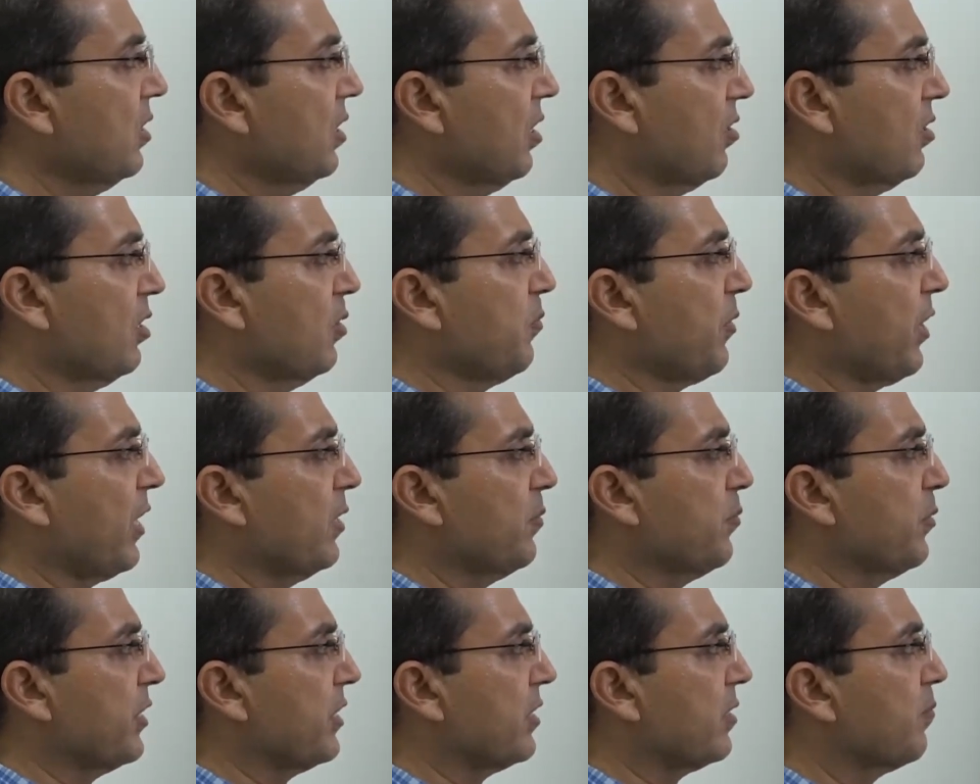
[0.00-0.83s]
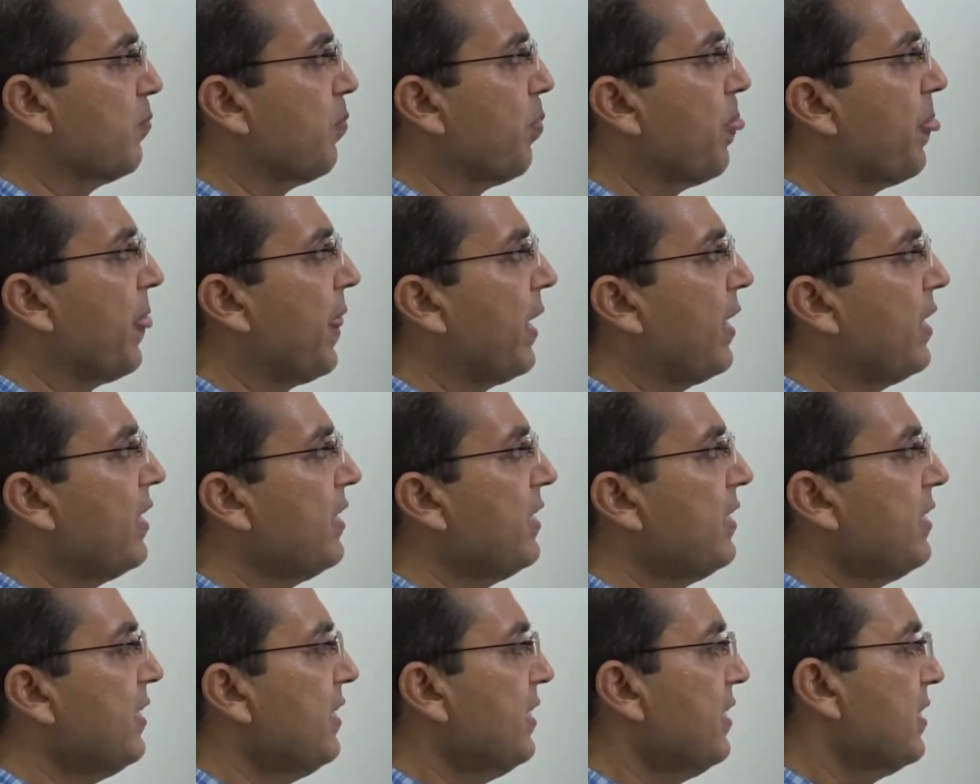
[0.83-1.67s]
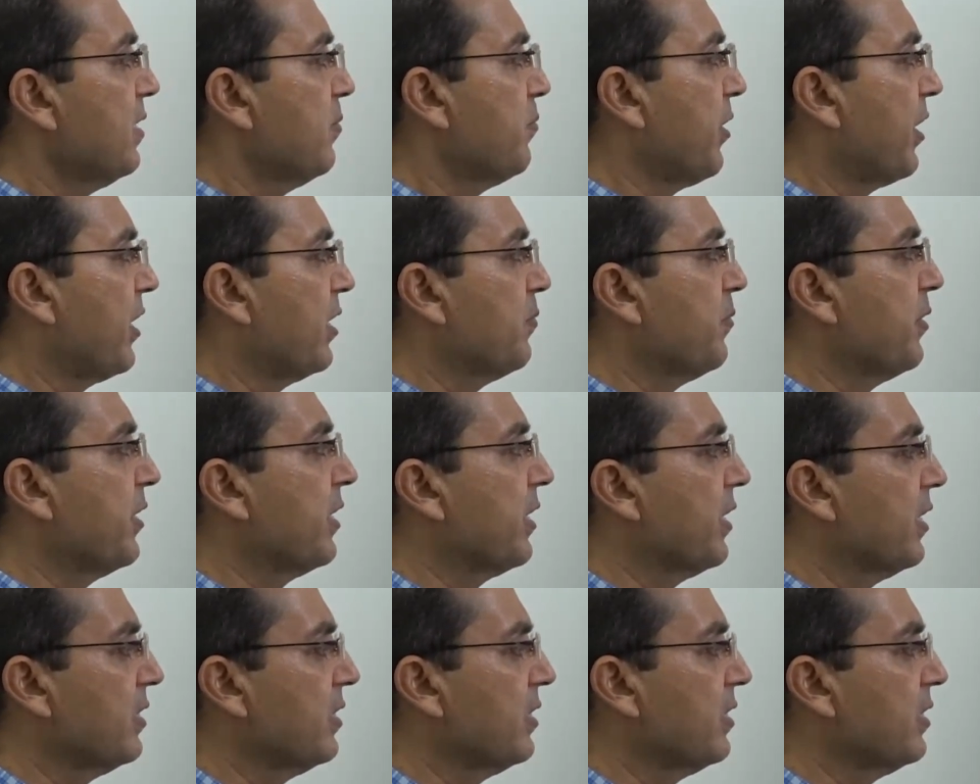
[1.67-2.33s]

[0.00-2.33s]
Now the management. The management